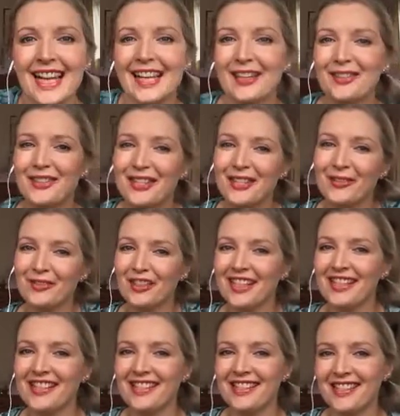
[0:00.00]
Hello Chic
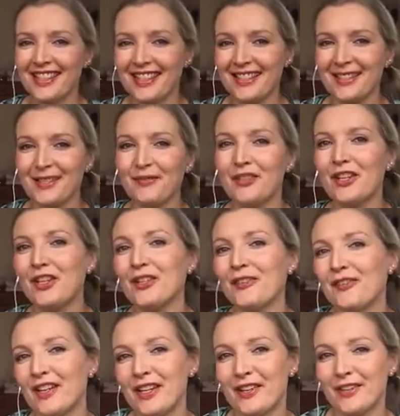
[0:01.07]
friends, this is Fiona
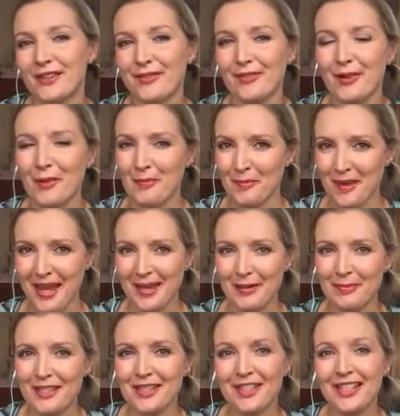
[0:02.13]
Ferris from
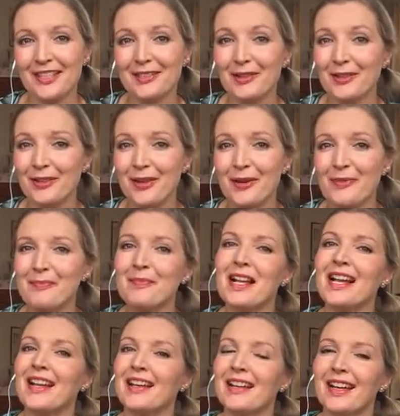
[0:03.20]
howtobechic.com
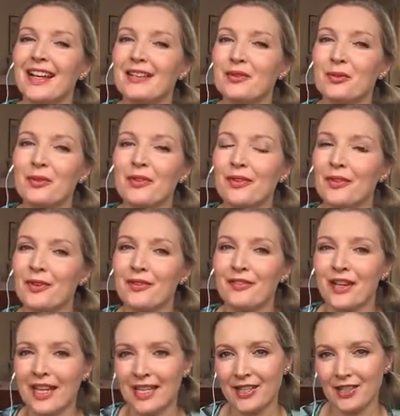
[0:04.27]
and author
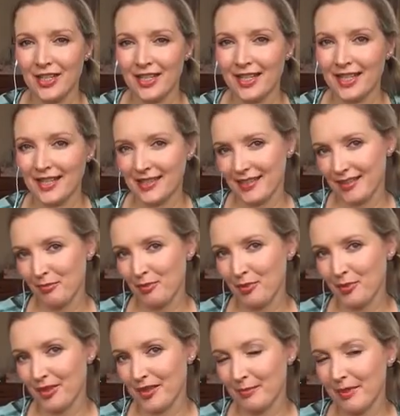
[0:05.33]
of A Chic and Simple
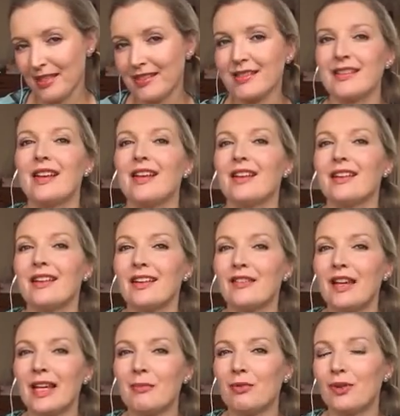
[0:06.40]
Christmas,
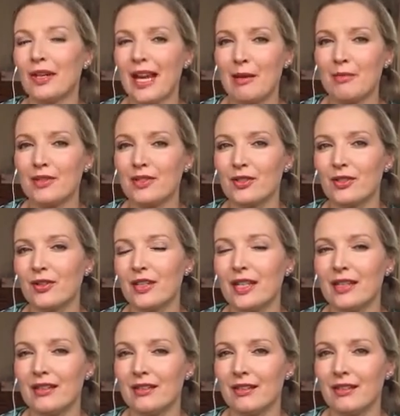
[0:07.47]
available on Amazon
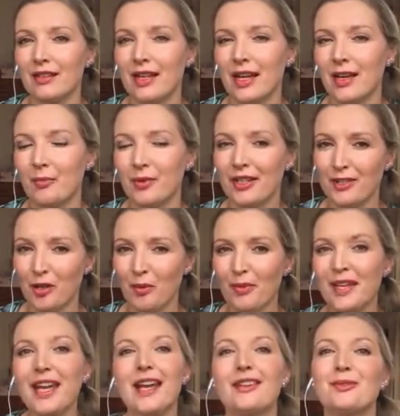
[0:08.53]
in print
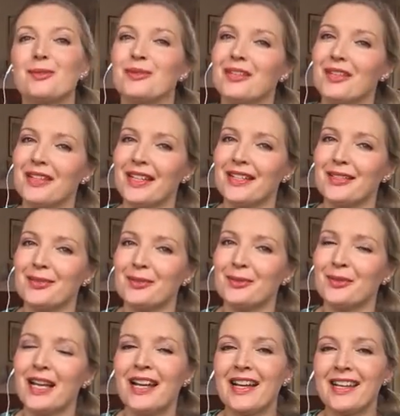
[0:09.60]
copy and also
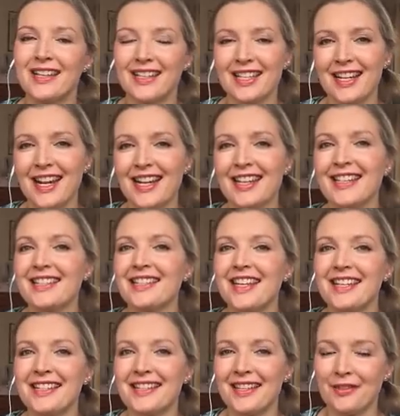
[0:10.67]
Kindle. Today is
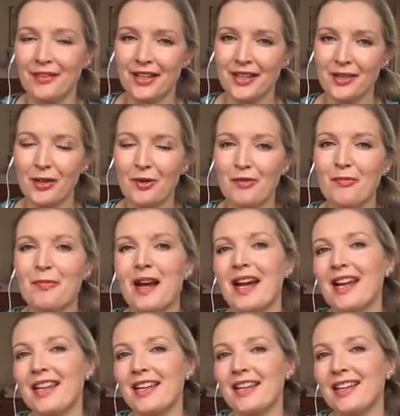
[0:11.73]
day 7 of
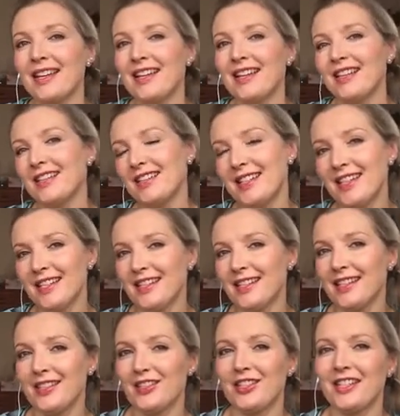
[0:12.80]
my
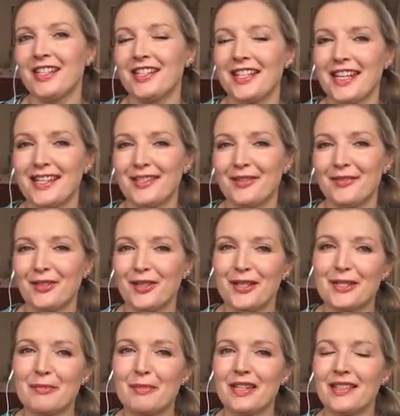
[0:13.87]
10 Chic Days of
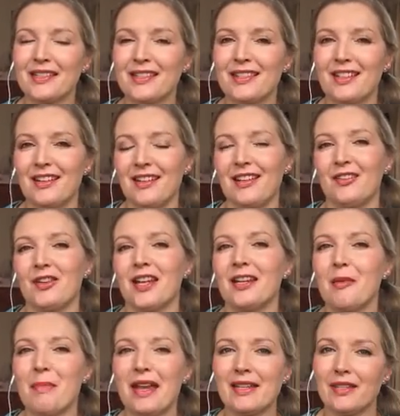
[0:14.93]
Christmas, looking
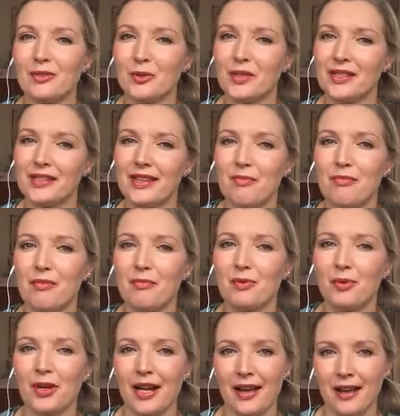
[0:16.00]
at making your December
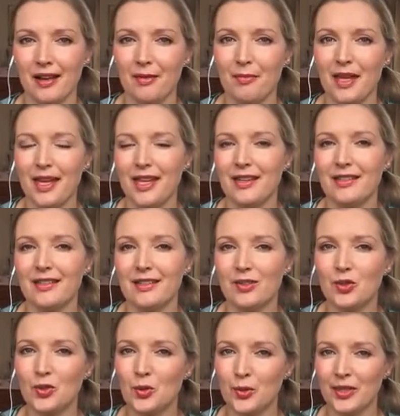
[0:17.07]
more calm and
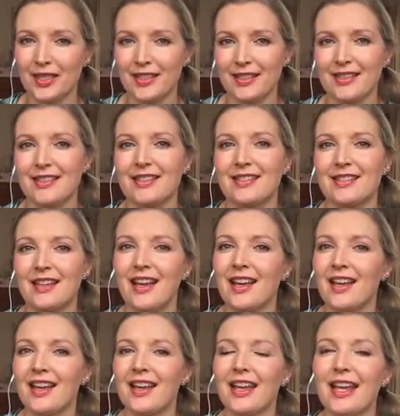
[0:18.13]
joyous.
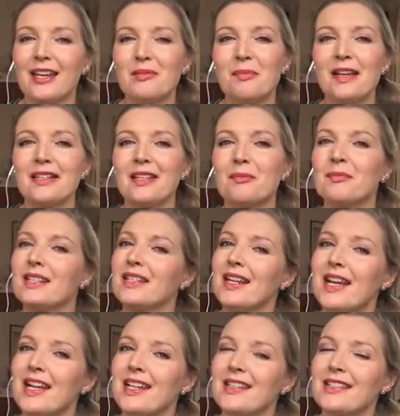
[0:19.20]
And my tip
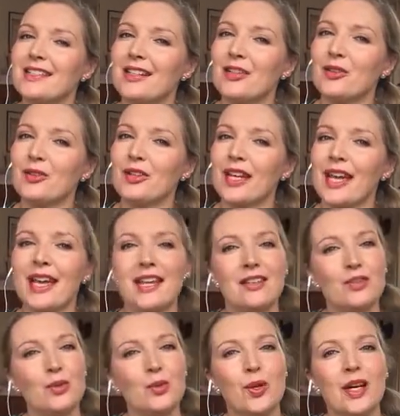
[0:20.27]
today is to look at
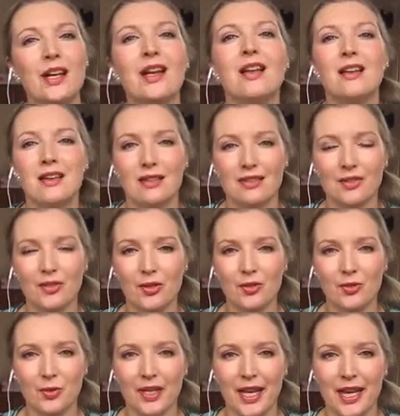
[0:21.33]
your
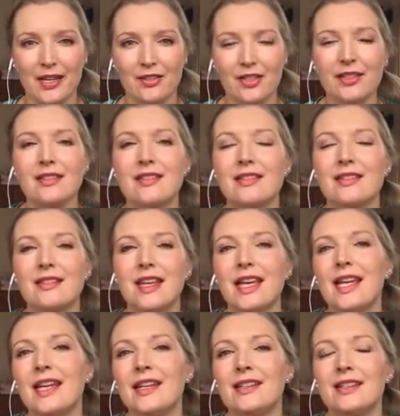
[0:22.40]
social occasions
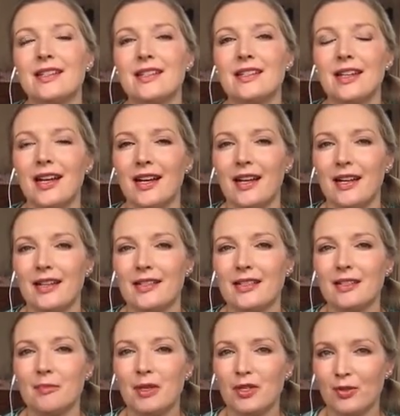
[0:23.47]
and
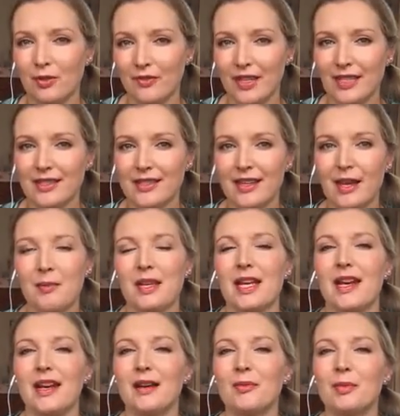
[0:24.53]
special events coming
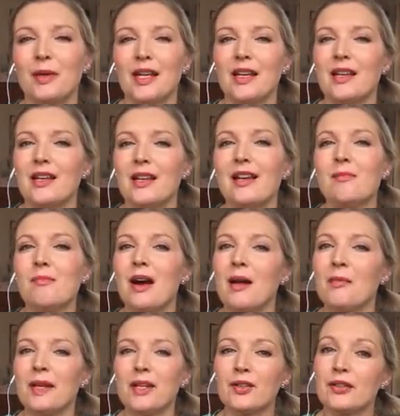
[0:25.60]
up. It
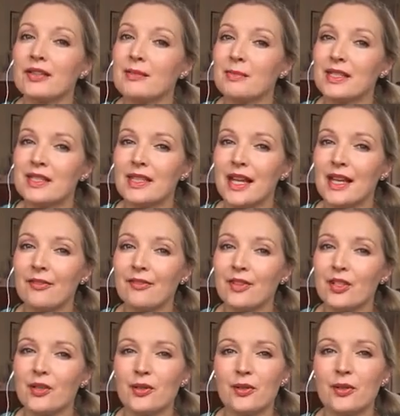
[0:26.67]
might be Christmas Day for
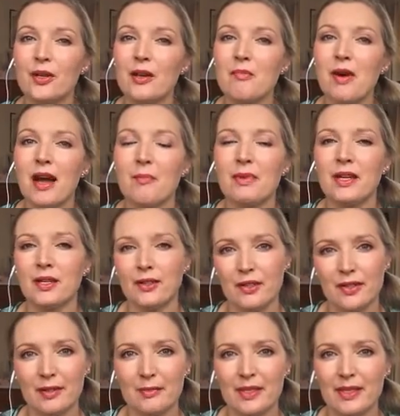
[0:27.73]
you, it might be a
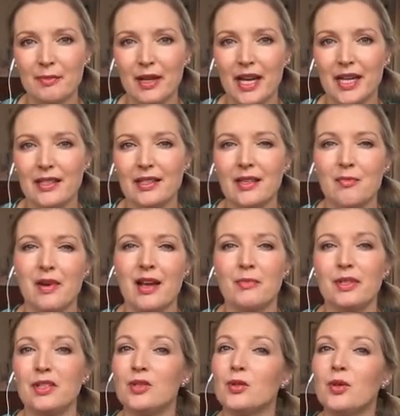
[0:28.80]
Christmas party, it might
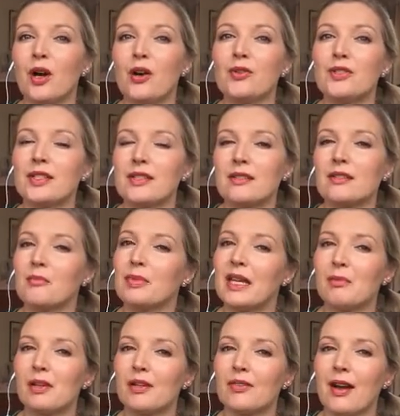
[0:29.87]
be you hosting some
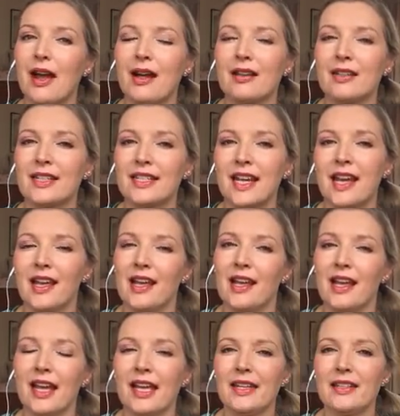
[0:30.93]
people around,
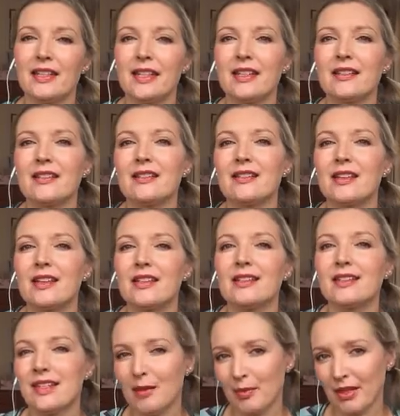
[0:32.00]
and it's
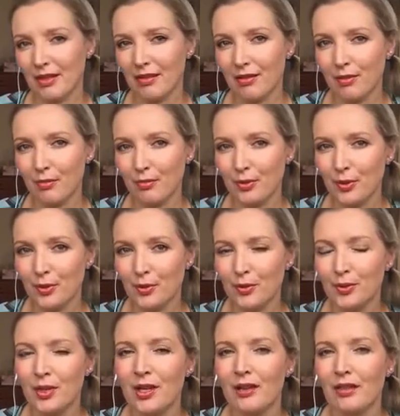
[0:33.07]
stepping
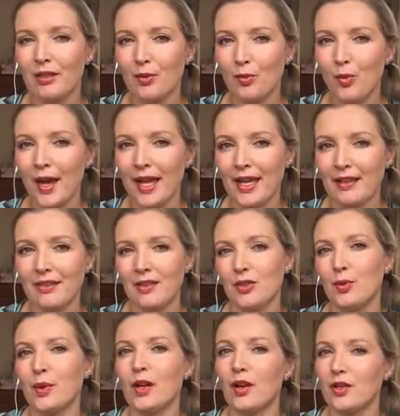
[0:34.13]
through the way that
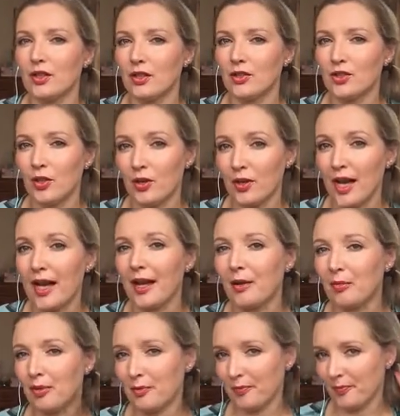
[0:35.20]
you are going to show
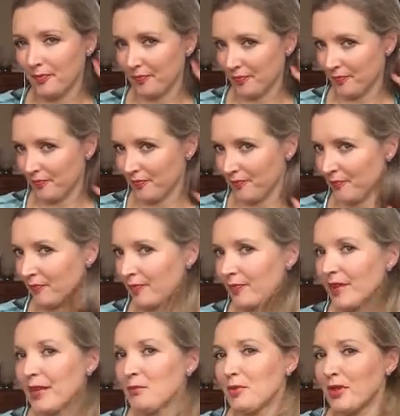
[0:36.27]
up.
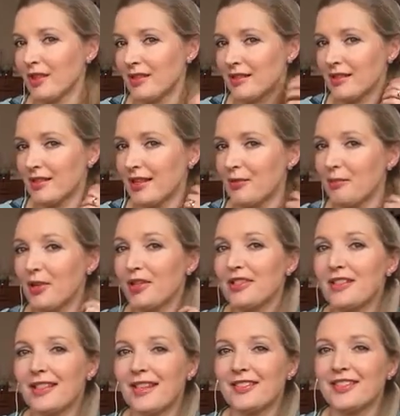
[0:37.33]
I'm doing a side
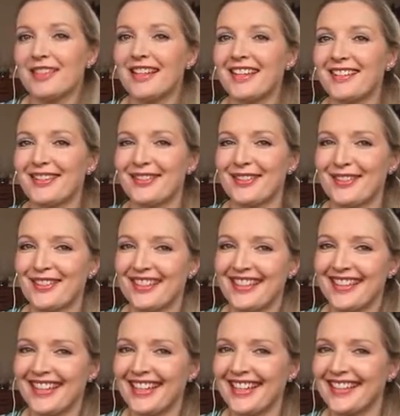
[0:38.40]
ponytail today, I thought I'd try
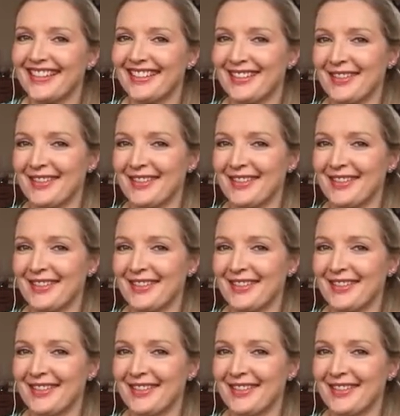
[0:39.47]
that.